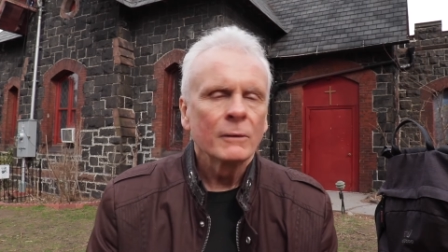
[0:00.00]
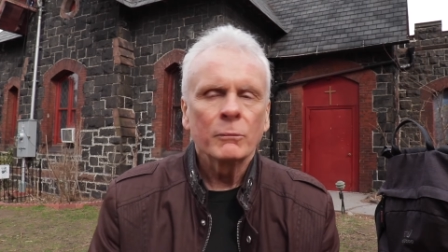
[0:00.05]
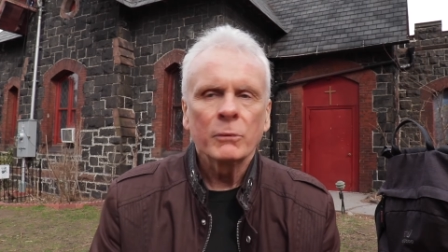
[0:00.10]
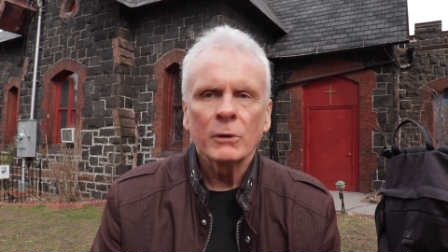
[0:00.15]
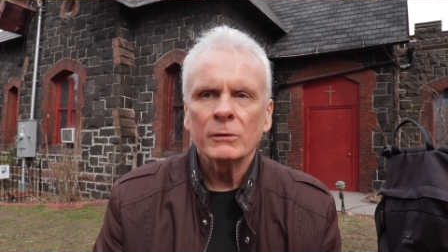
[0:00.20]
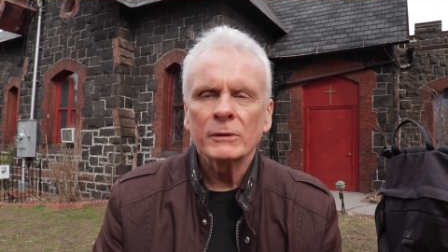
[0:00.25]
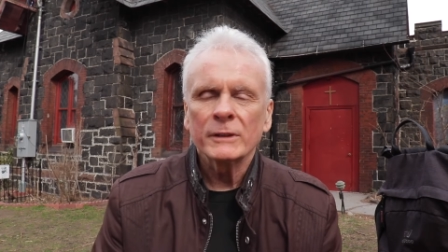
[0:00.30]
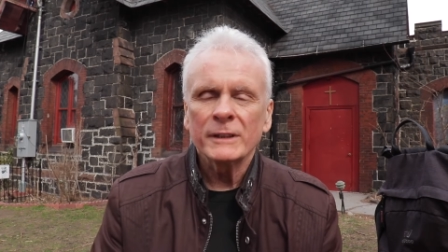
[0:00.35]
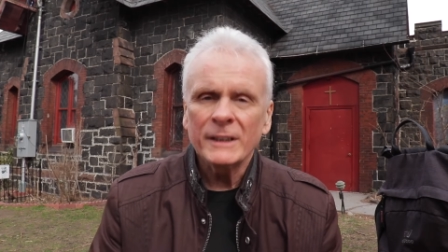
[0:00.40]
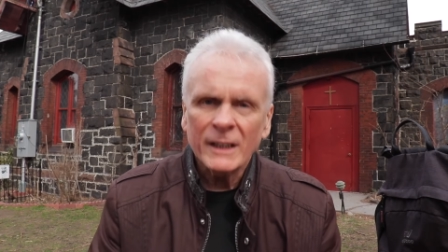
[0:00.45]

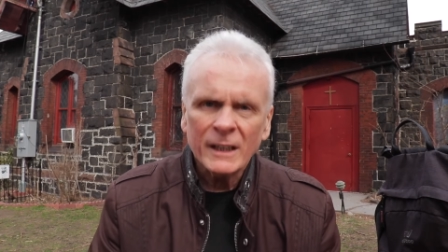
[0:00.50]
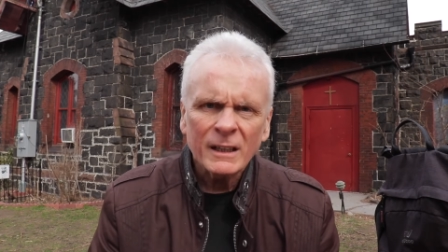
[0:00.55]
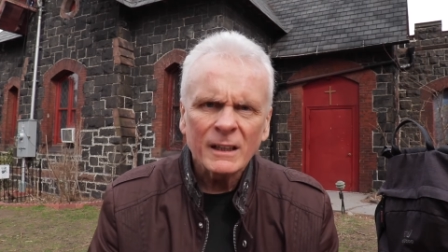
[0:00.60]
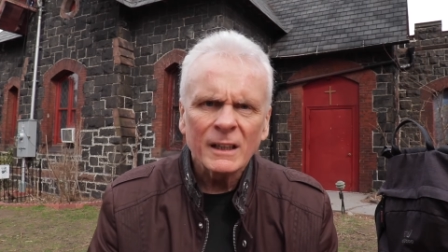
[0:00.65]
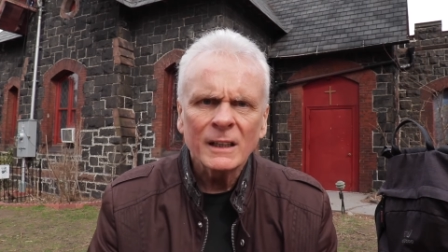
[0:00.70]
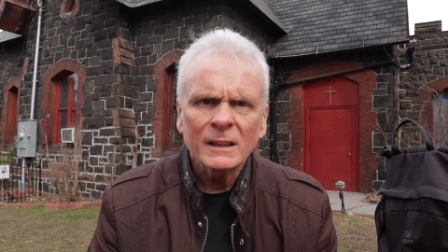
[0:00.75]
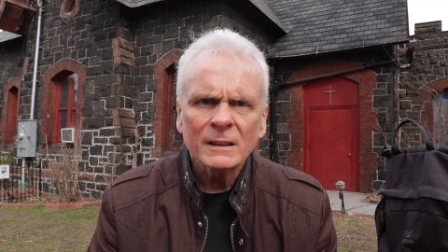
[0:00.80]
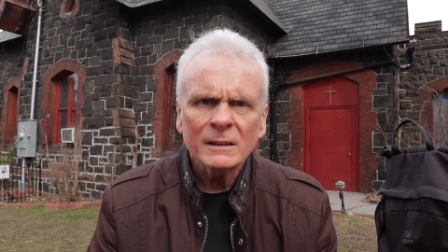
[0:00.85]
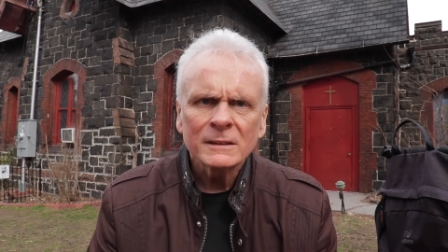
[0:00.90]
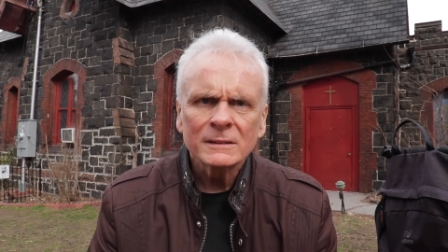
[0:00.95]
Well,
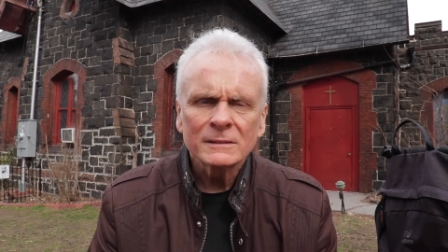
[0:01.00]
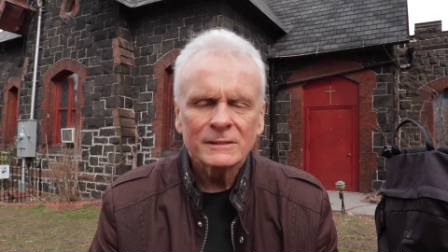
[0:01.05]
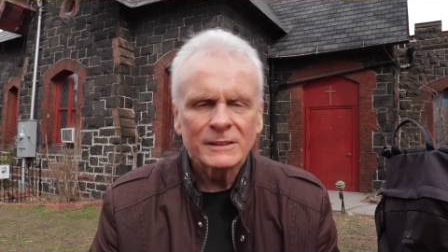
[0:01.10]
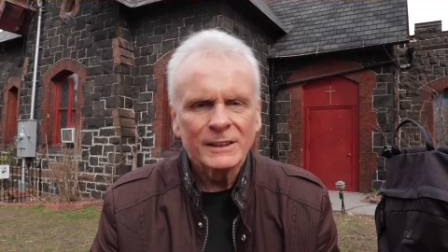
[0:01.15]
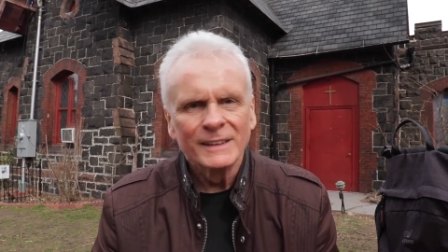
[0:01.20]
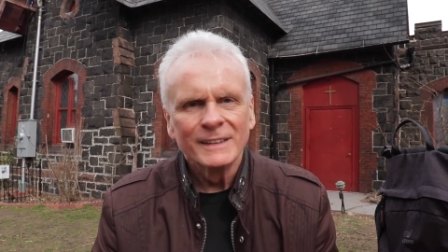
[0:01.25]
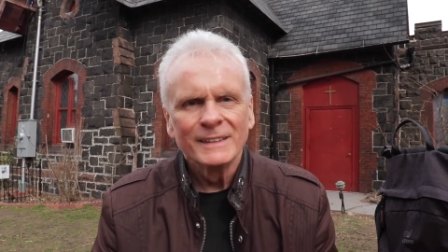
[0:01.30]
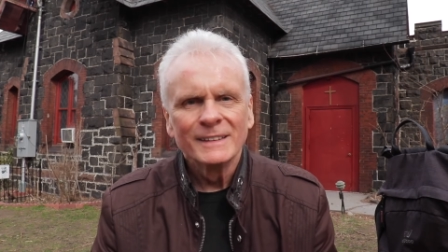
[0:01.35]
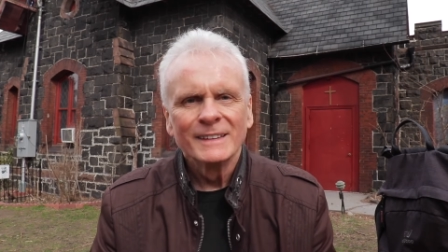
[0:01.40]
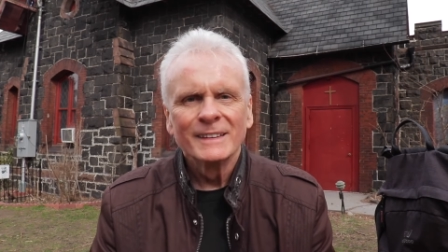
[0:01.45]
yeah,
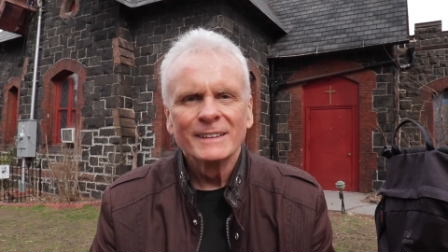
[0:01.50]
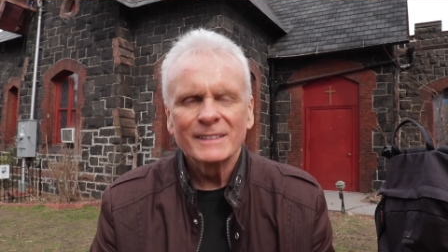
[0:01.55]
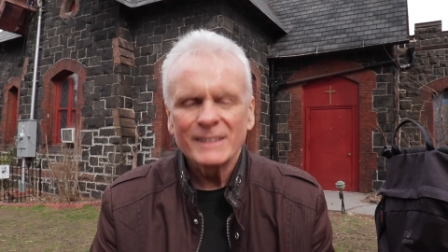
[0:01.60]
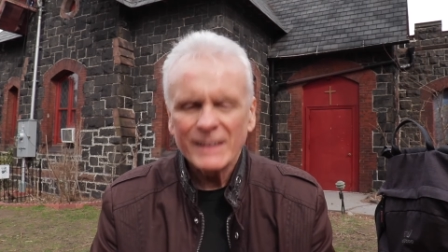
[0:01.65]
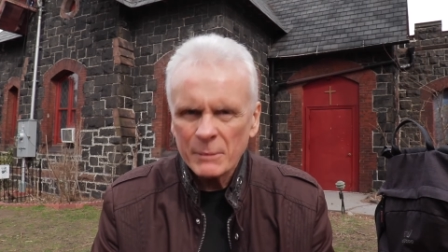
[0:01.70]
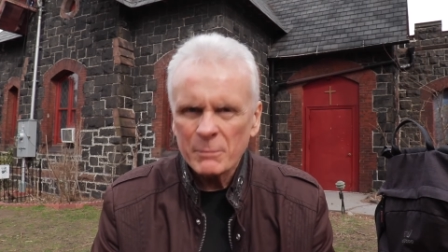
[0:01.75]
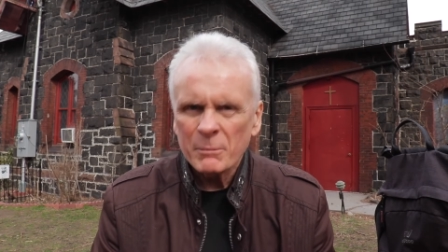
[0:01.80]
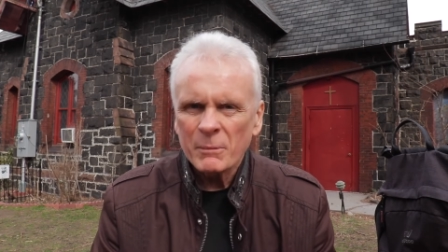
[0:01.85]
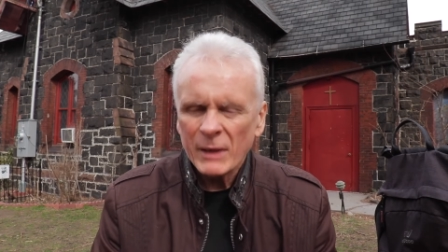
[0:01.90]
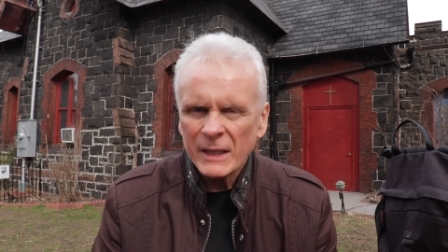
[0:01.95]

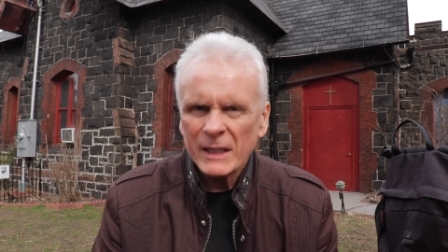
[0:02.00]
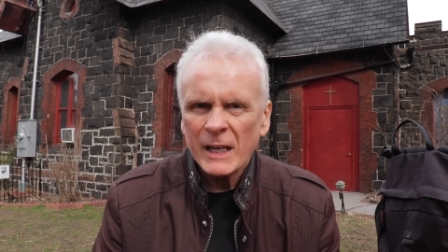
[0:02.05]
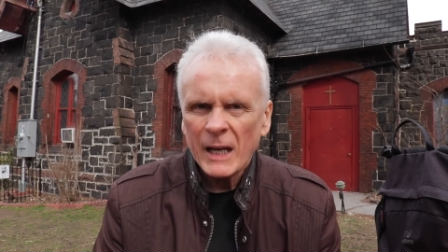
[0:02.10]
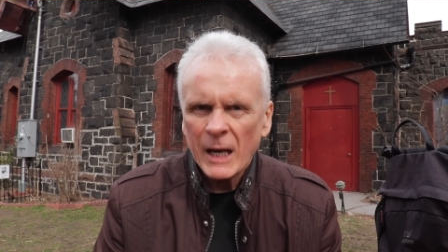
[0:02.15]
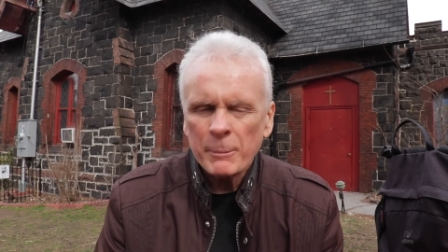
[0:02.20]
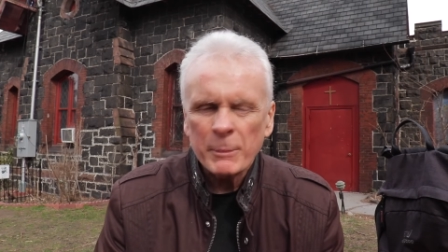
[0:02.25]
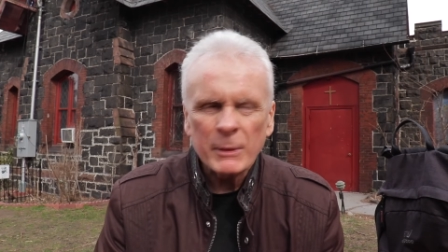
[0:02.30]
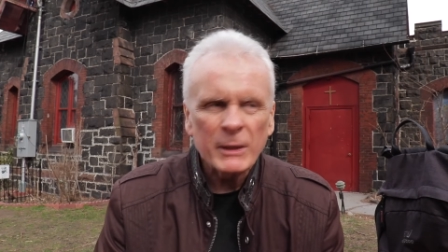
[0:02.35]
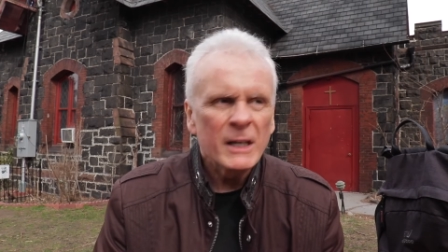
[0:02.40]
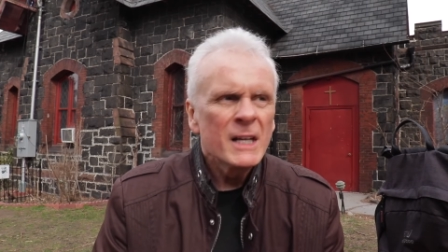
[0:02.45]
that might
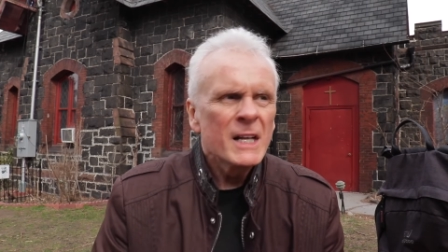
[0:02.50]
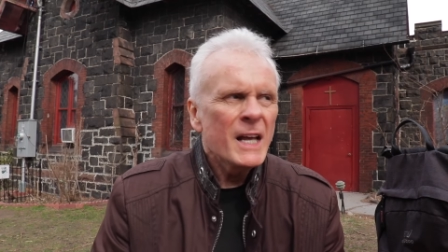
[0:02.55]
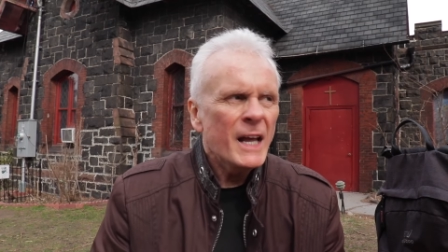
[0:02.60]
happen.